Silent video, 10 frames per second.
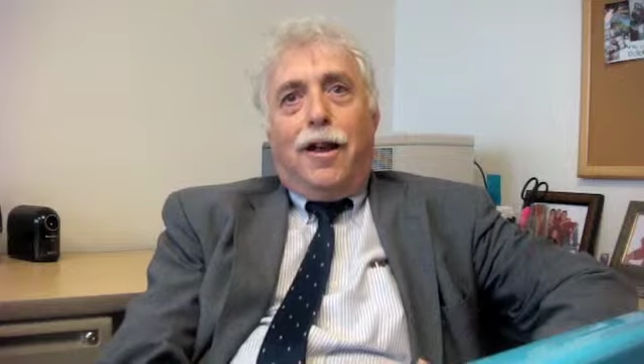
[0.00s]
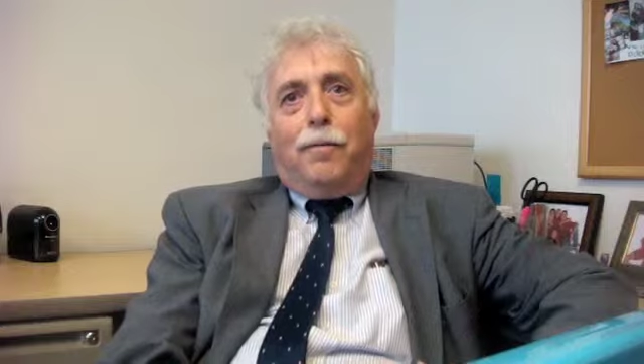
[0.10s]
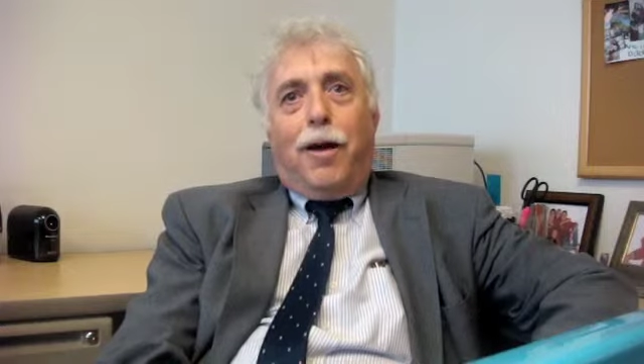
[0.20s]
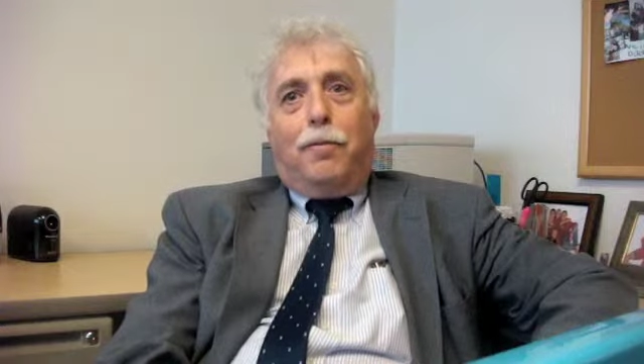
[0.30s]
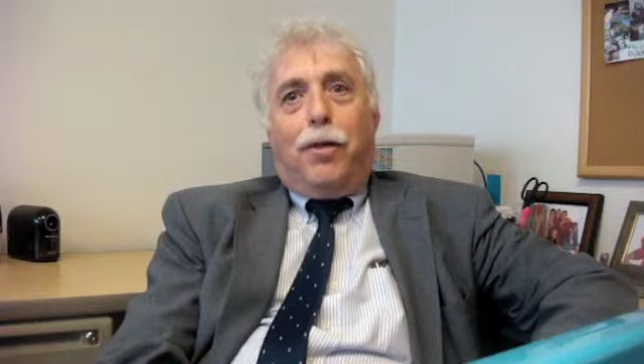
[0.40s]

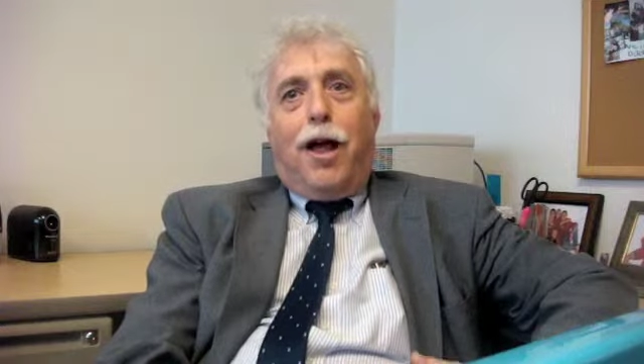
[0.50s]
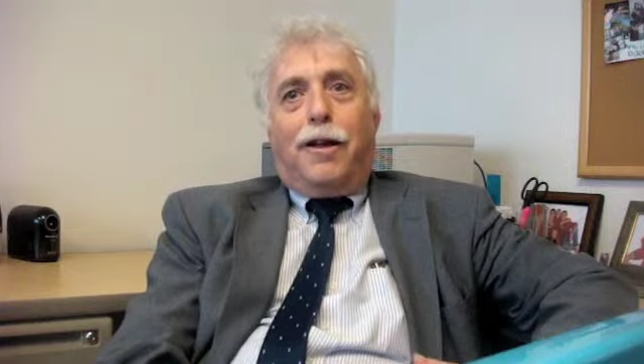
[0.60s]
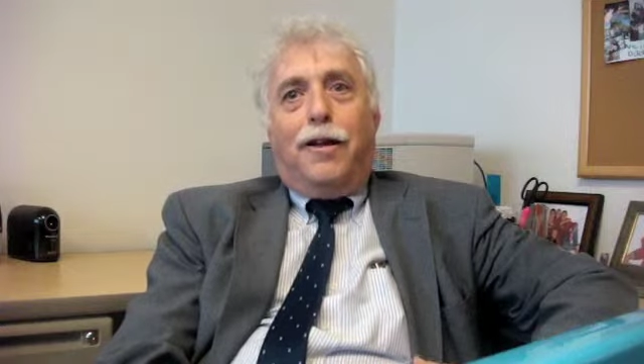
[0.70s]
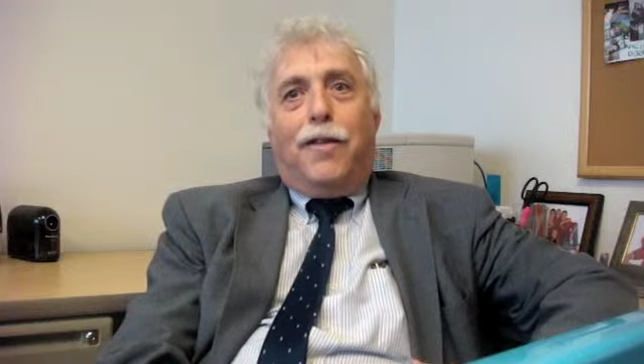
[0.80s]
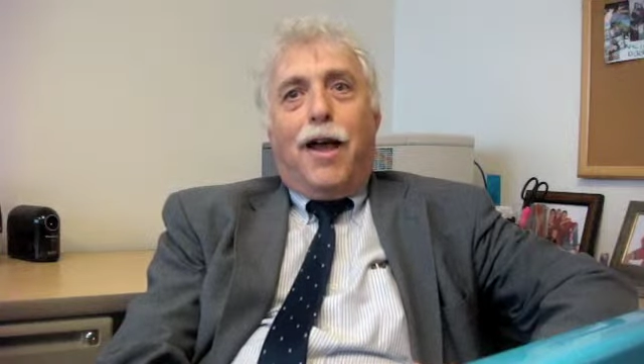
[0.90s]
and by
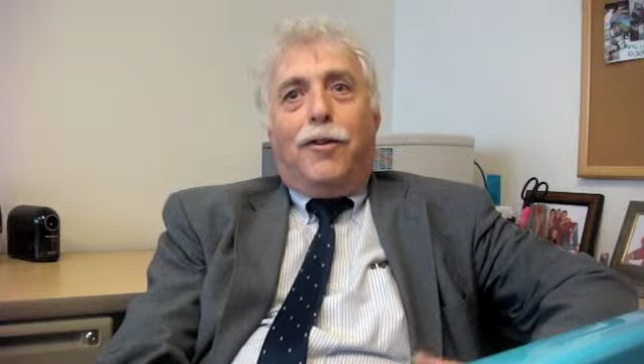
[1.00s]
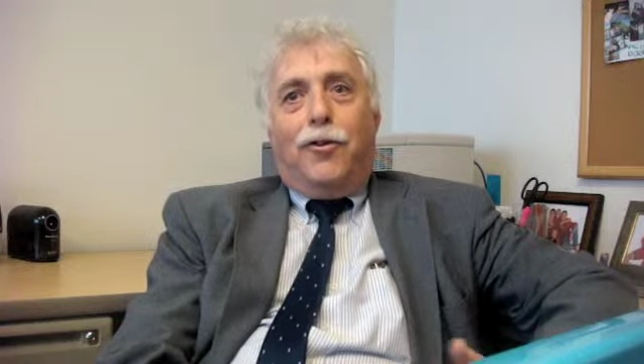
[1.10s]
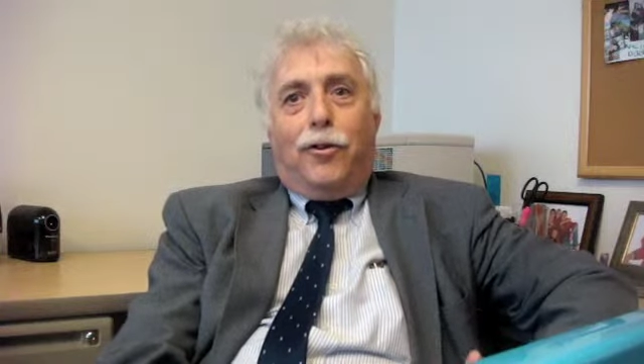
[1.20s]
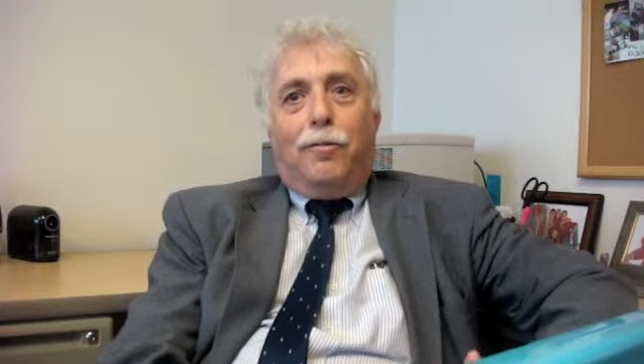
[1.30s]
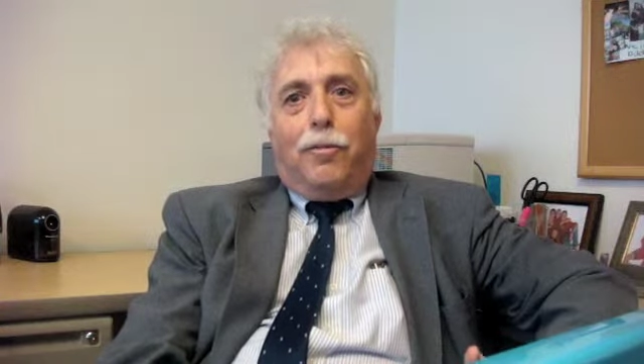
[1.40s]
blocking
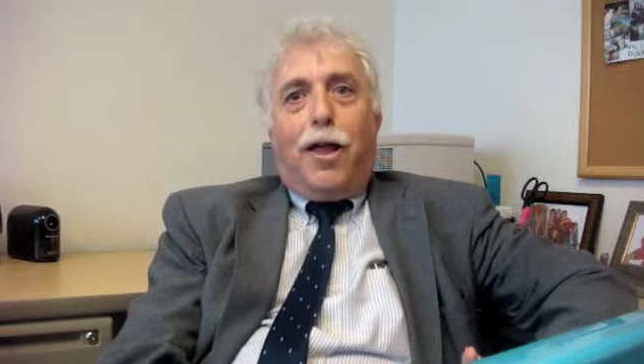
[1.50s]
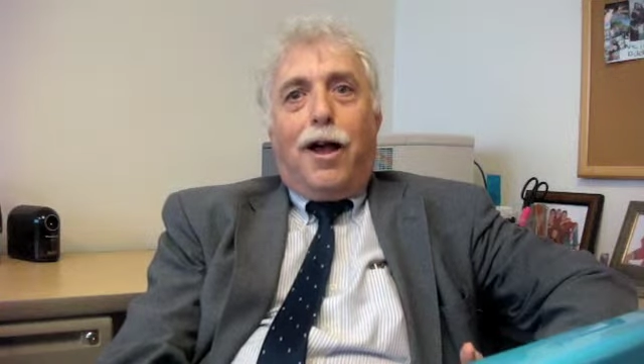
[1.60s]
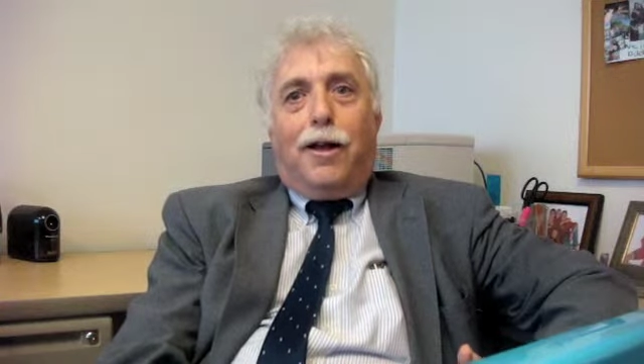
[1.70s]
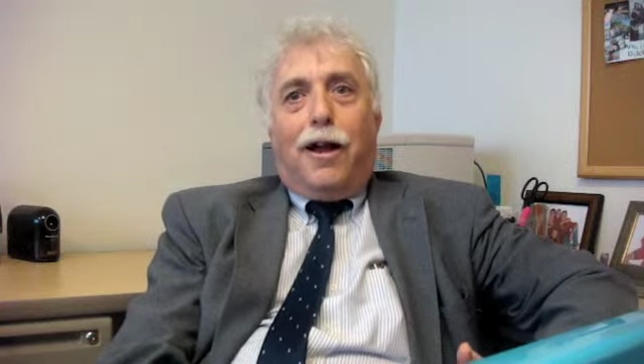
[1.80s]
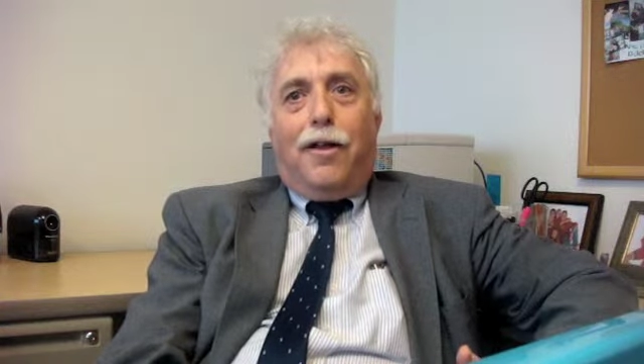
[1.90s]
that, you can
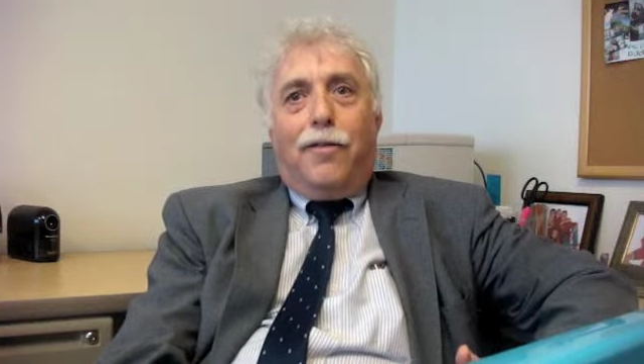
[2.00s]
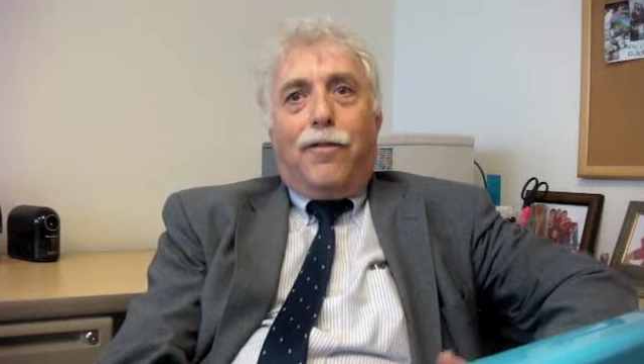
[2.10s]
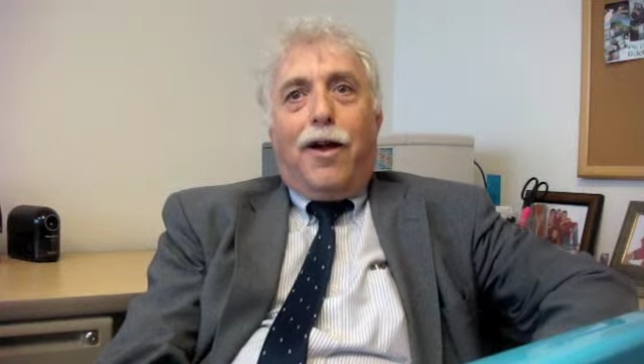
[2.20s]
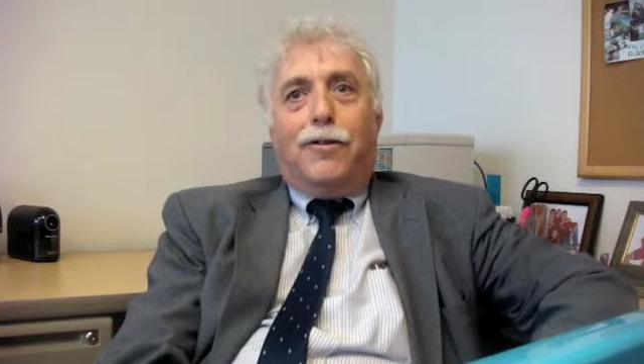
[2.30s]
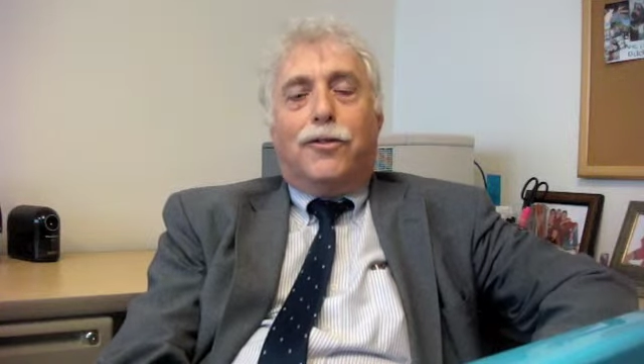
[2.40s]
block the
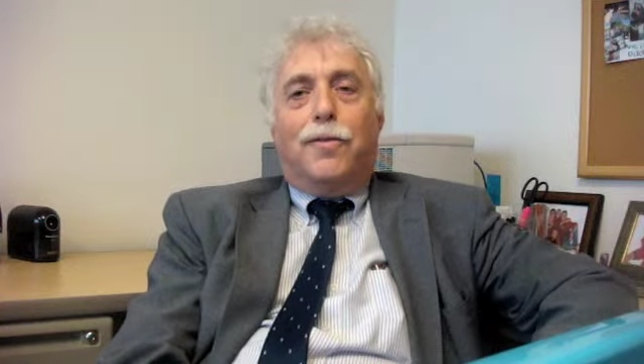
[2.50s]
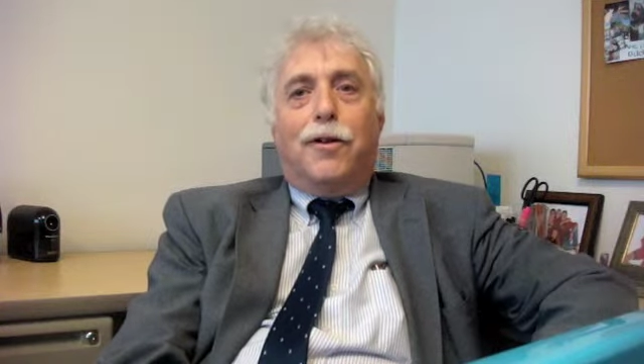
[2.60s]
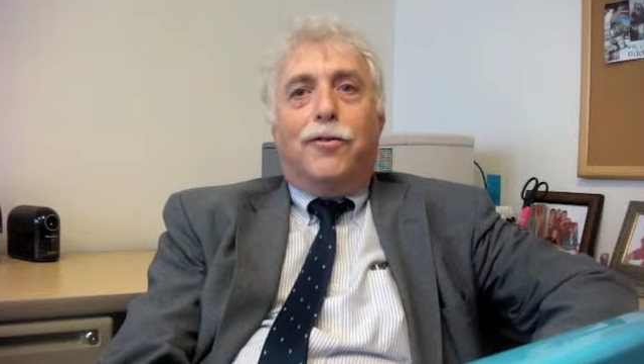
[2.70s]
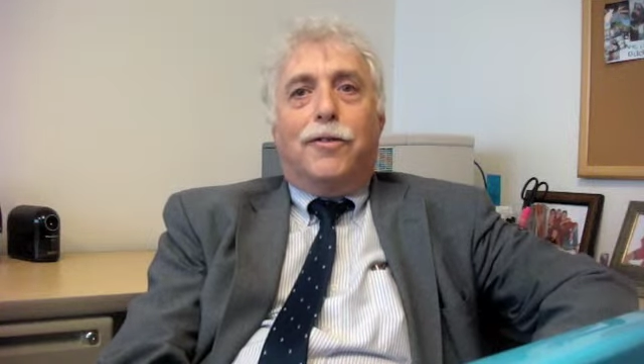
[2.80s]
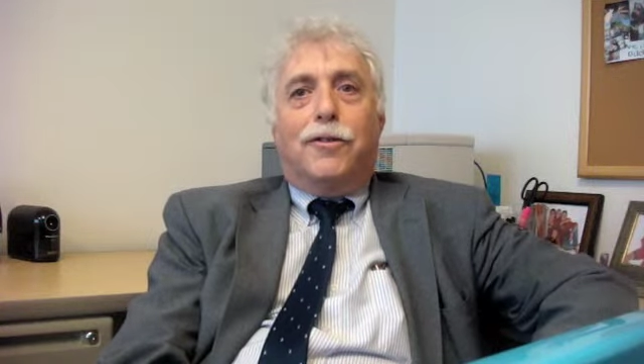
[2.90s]
virus
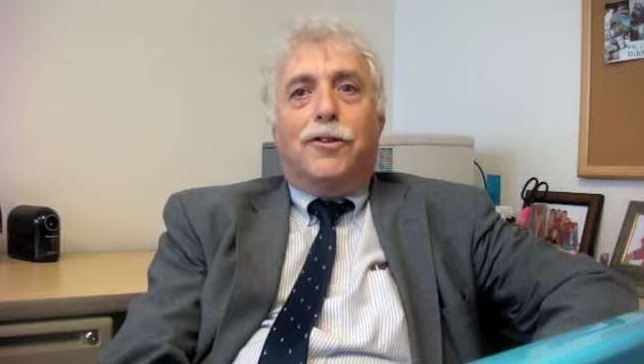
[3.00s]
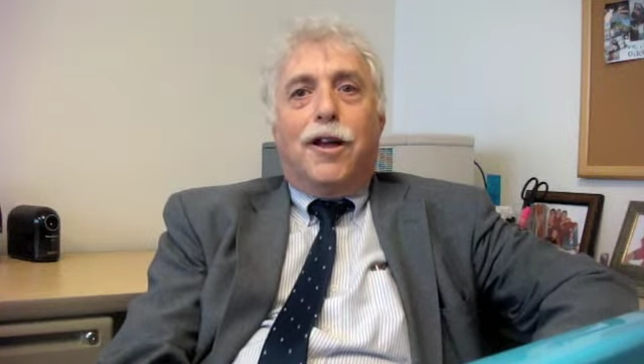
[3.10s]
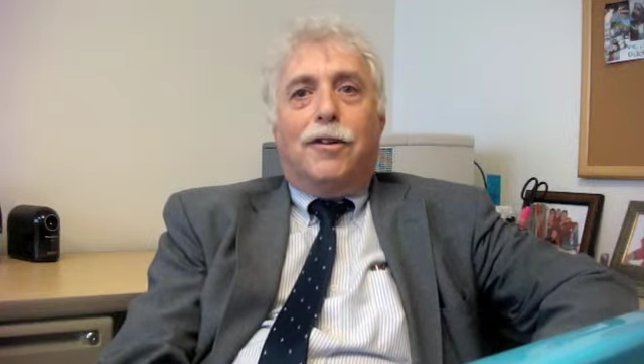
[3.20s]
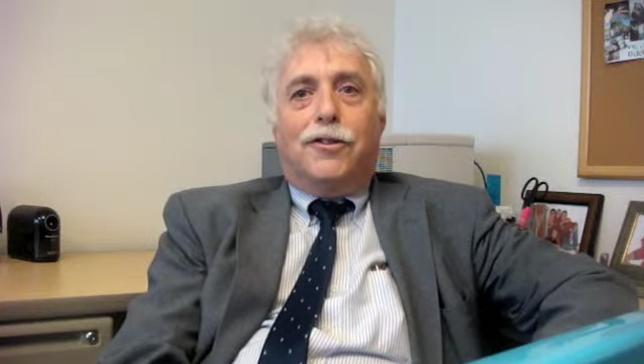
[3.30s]
from entering the cell.